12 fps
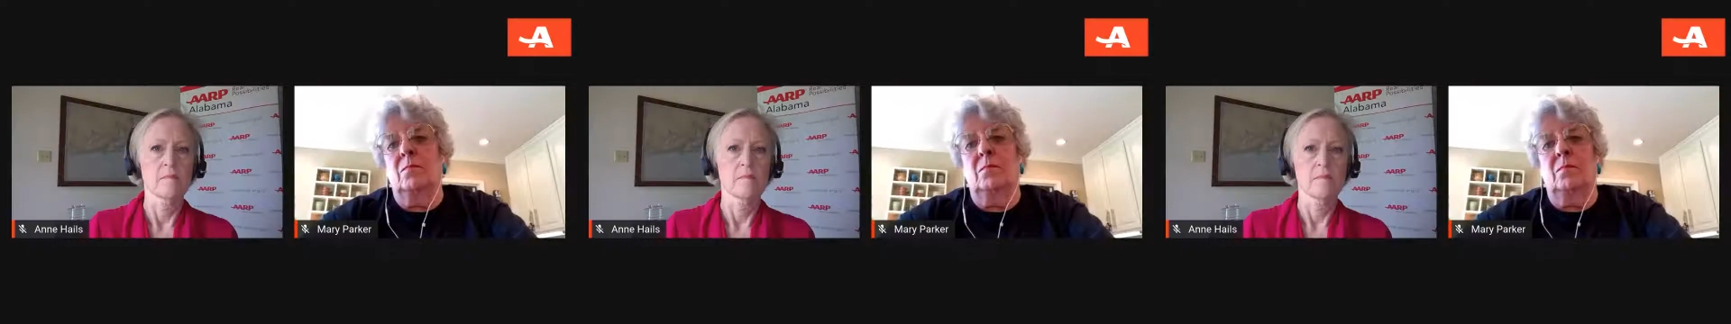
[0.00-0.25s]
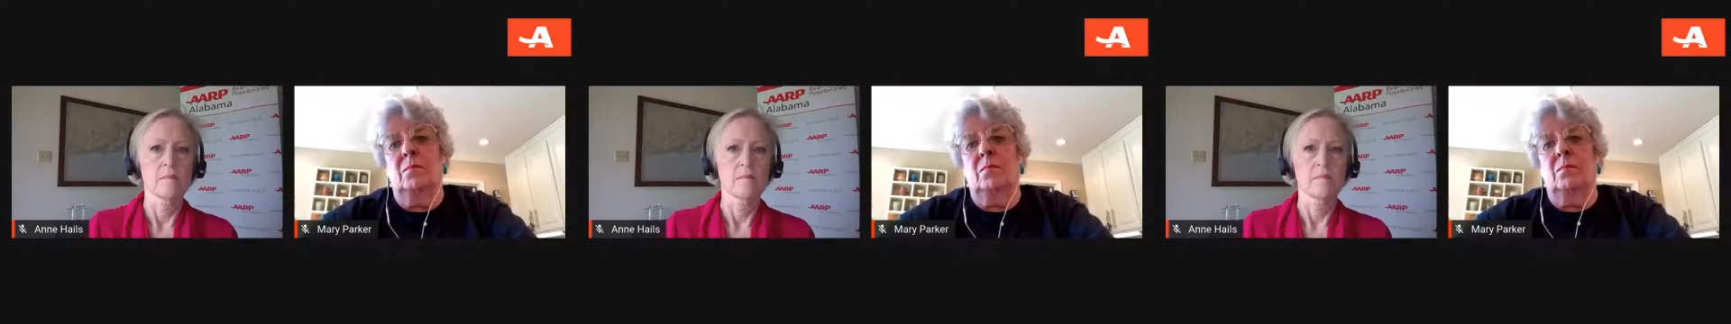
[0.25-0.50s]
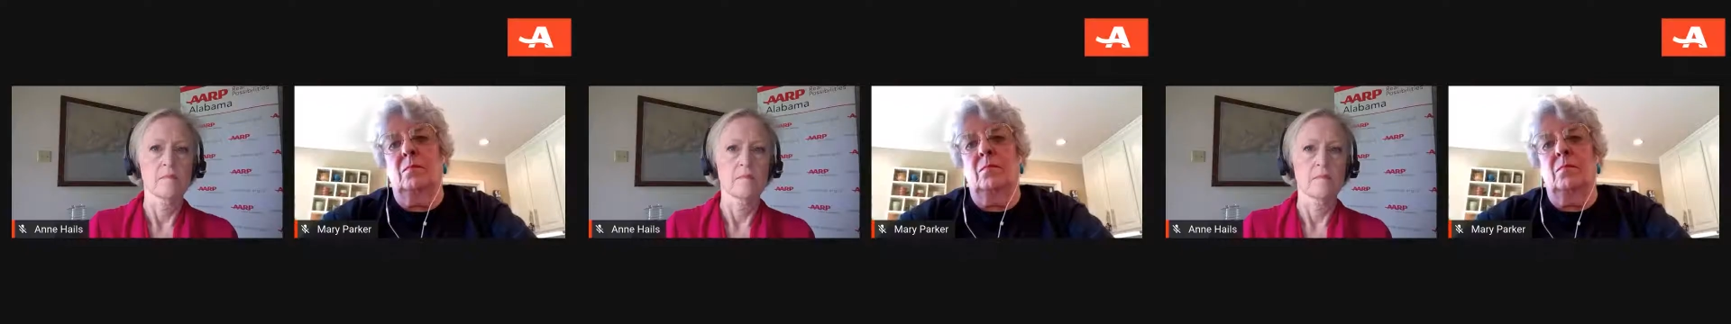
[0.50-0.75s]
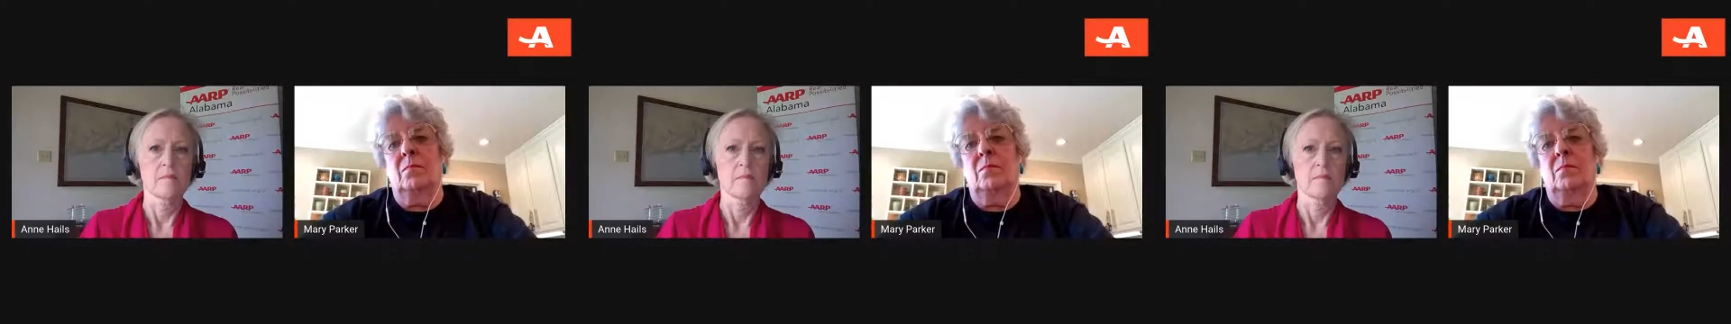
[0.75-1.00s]

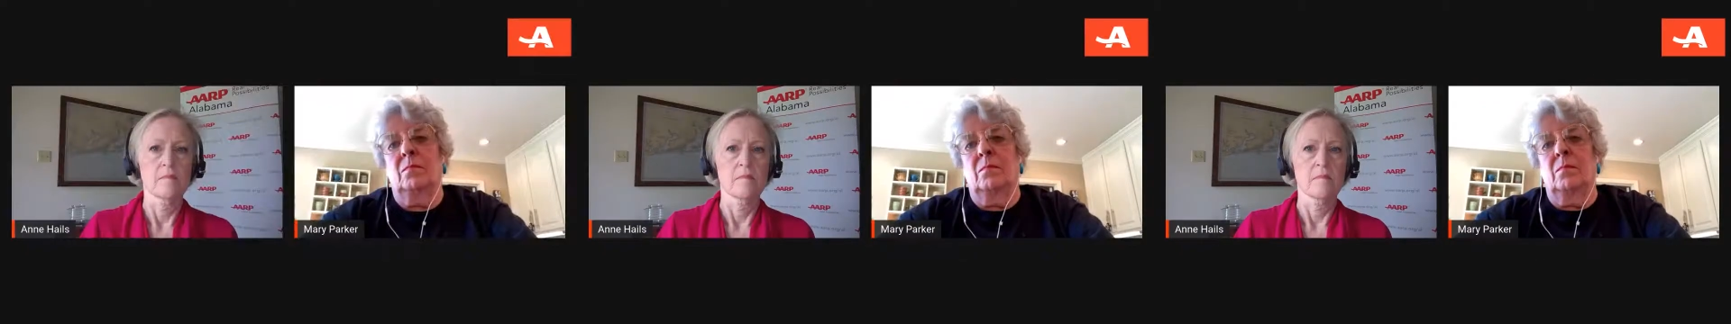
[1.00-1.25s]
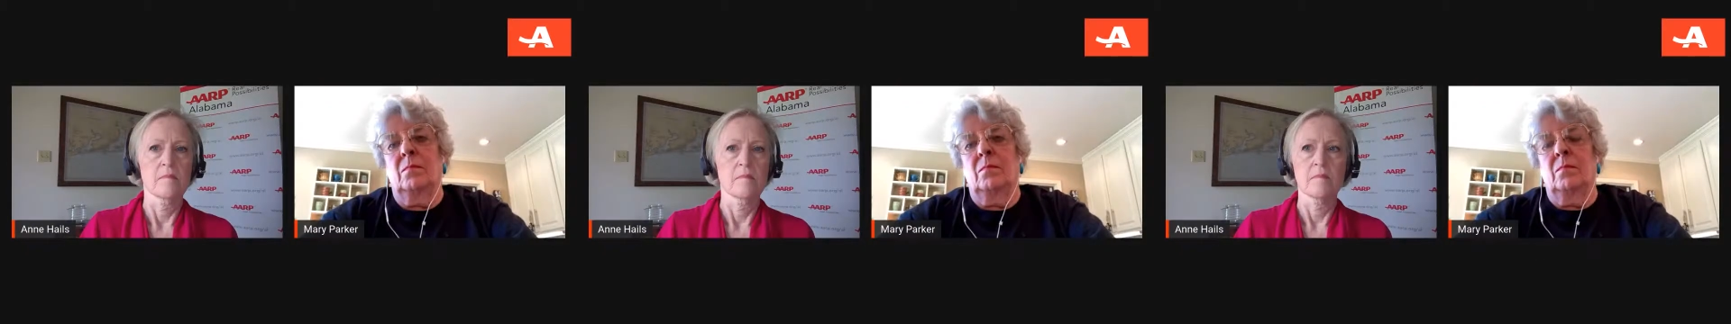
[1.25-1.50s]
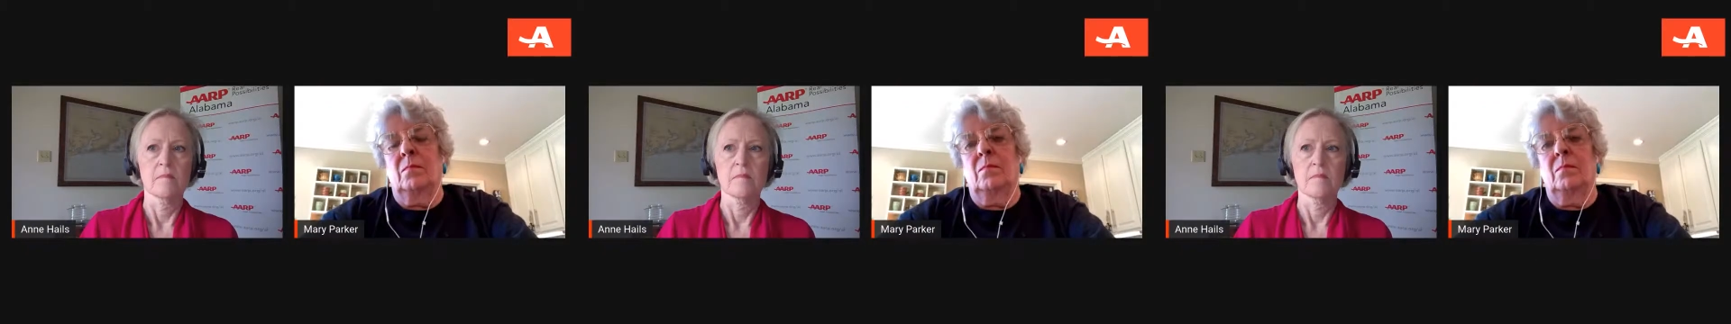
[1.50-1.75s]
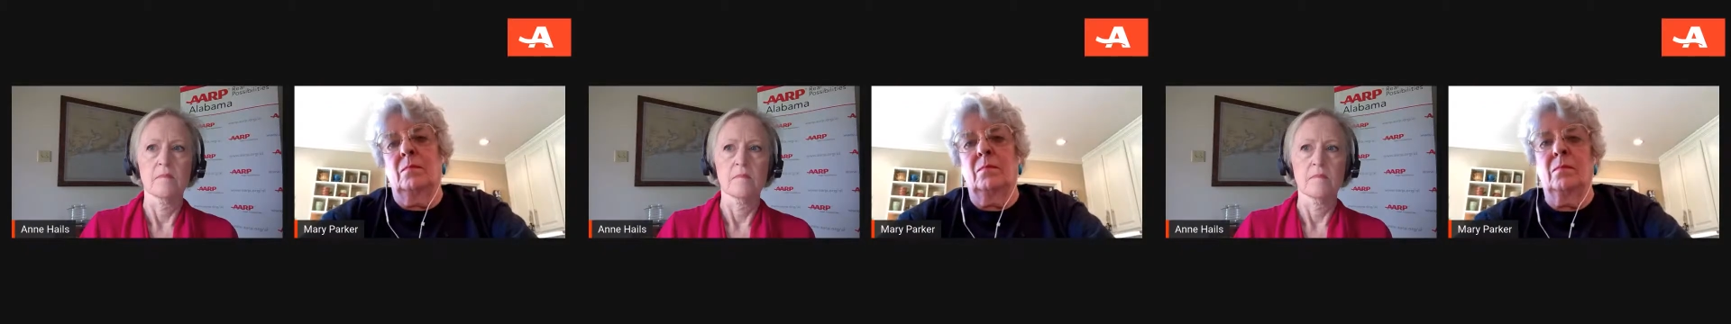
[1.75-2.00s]

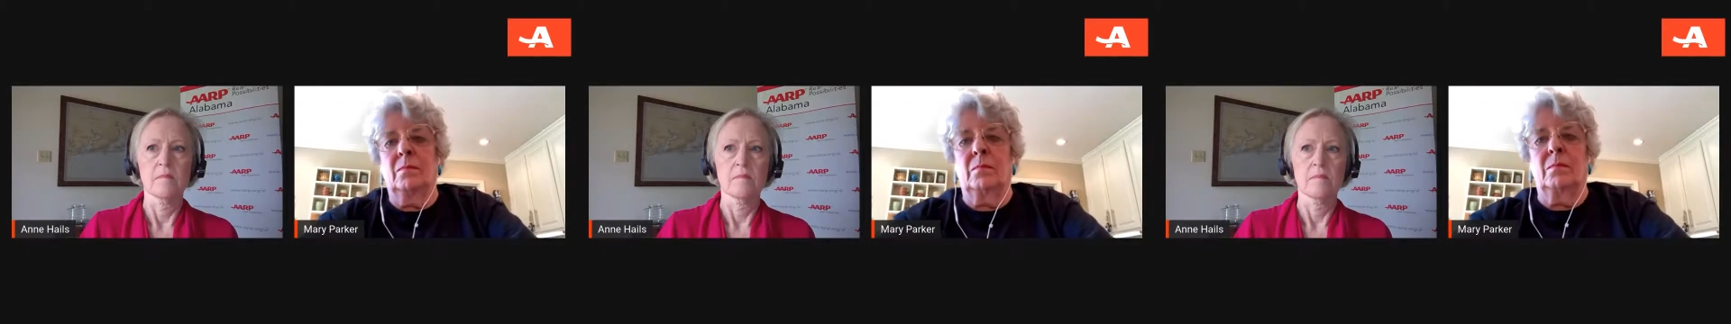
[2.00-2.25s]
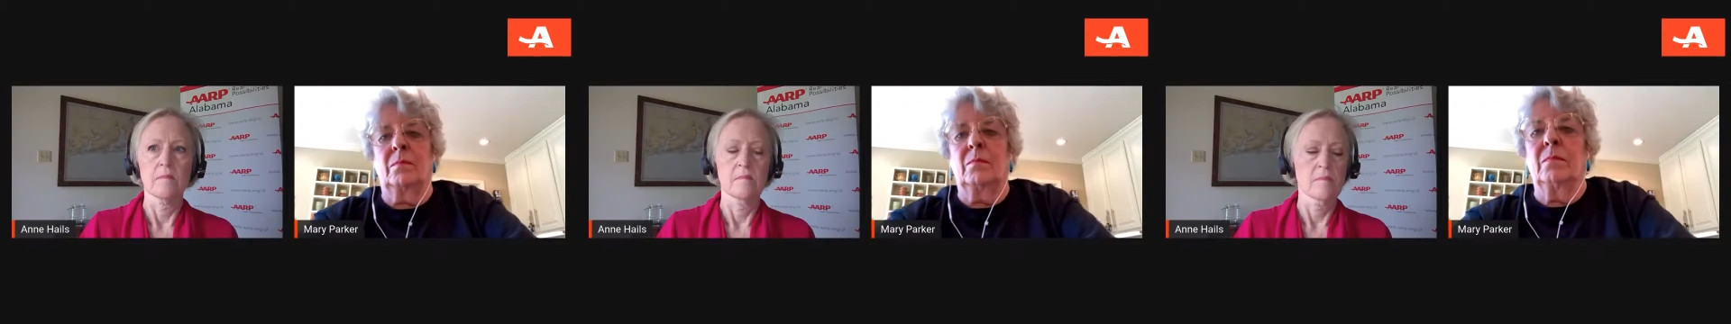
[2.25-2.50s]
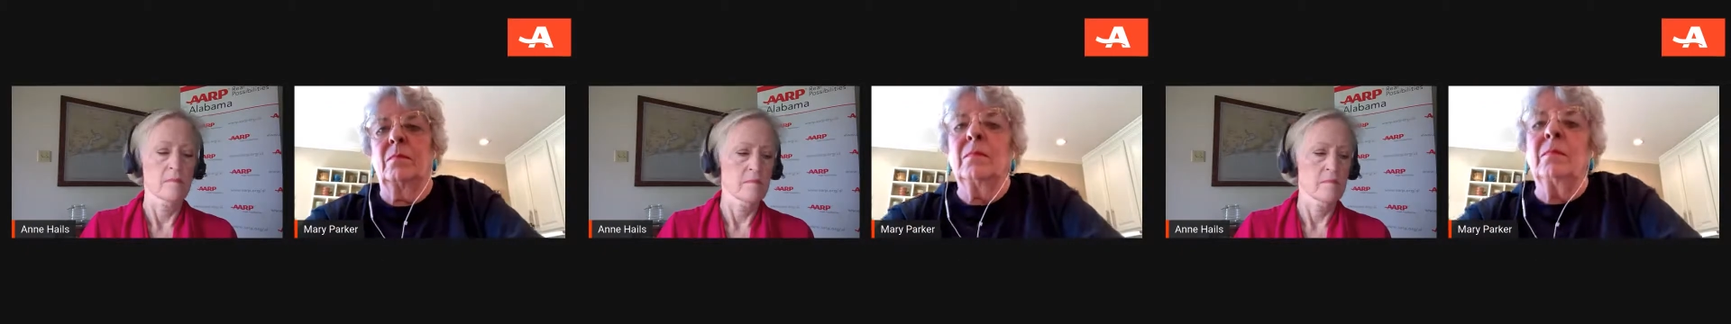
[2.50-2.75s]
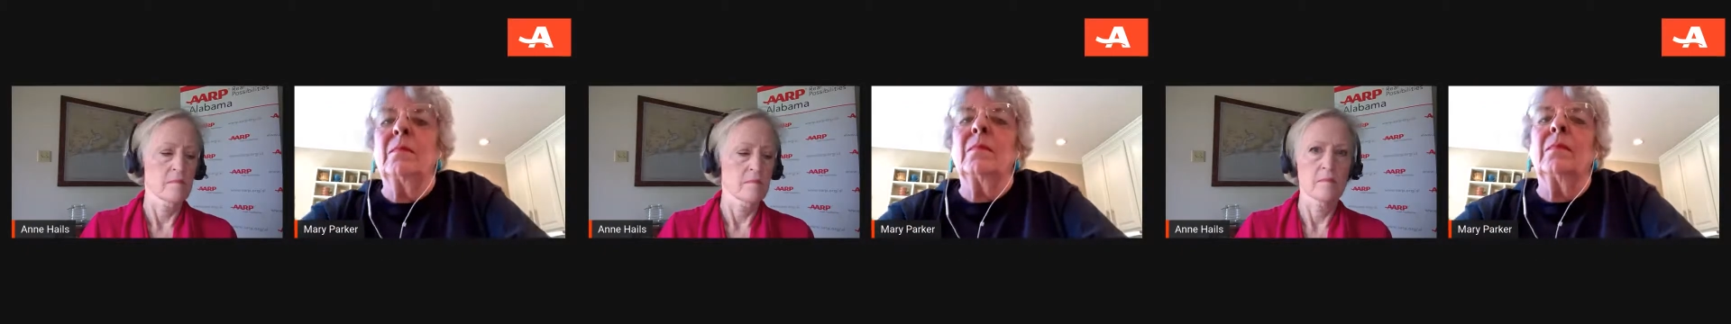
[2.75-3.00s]

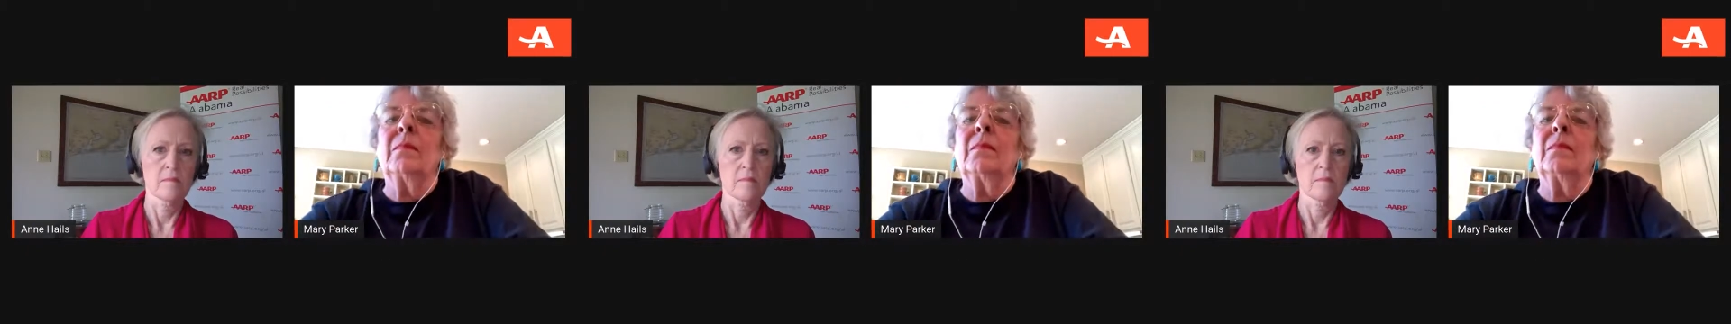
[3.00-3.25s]
Nobody speaks.